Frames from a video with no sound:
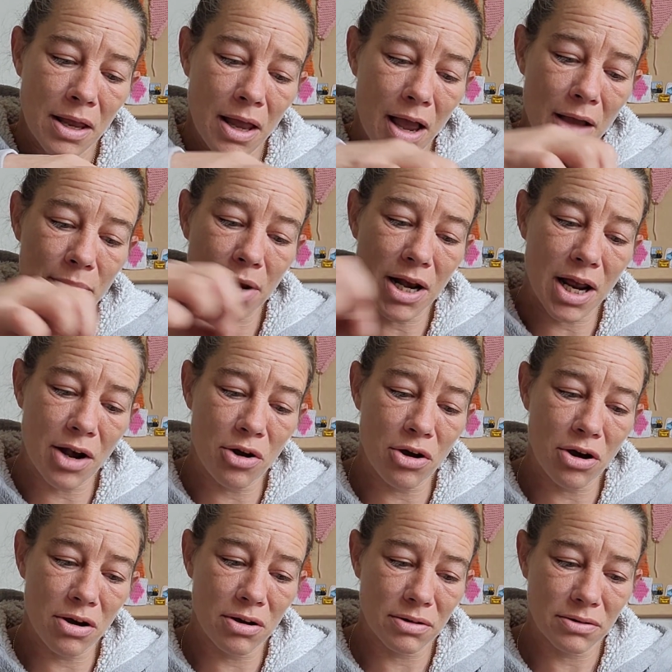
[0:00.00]
I mean, I
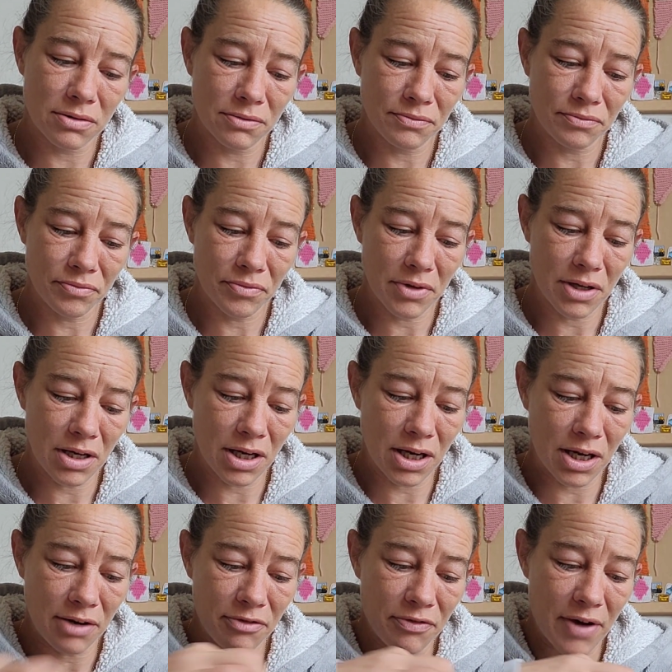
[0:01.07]
know you
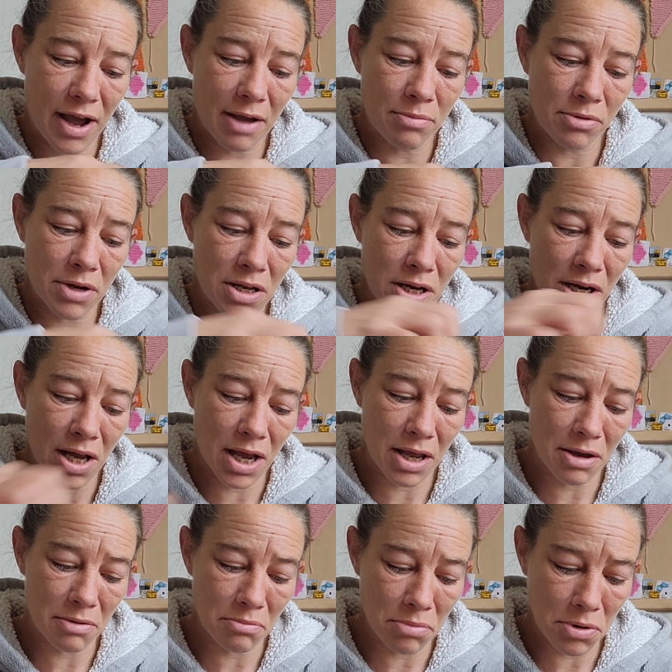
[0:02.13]
need fibre in your
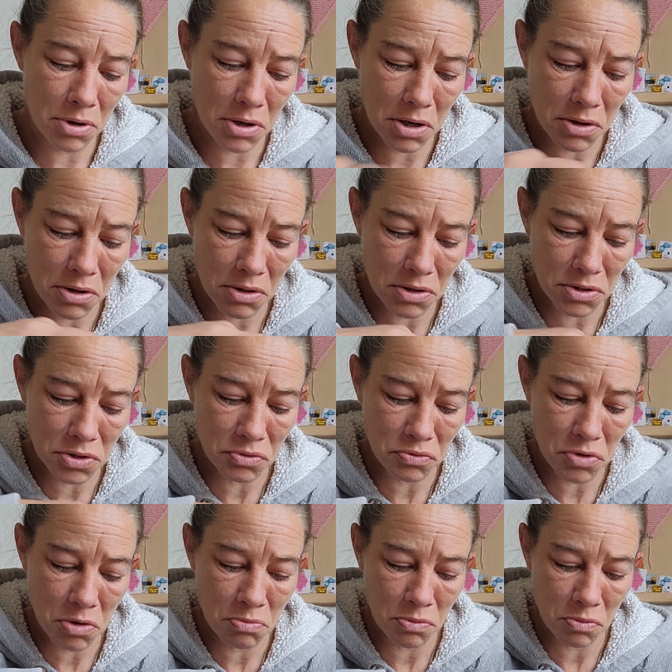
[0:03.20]
diet, but I think this is
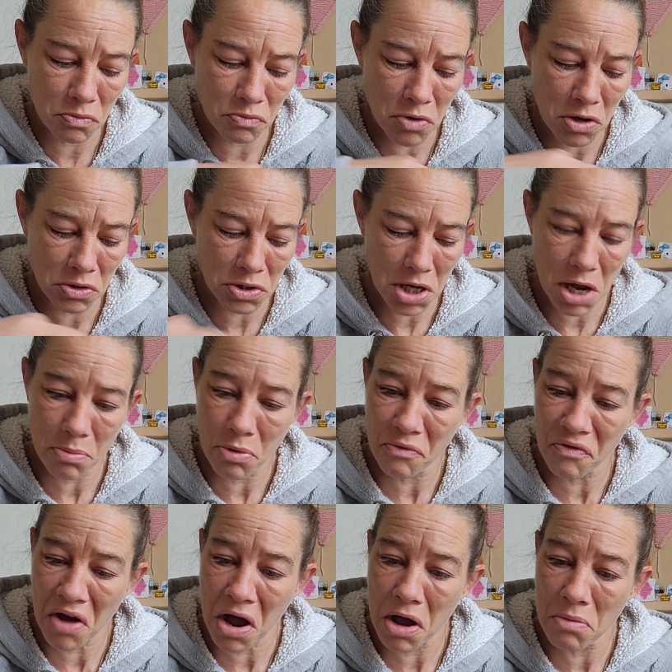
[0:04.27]
wrong type of
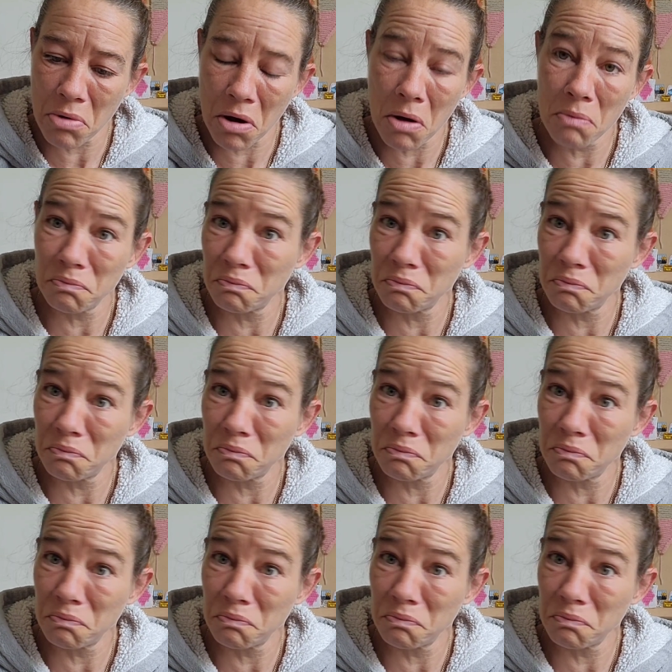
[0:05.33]
fibre.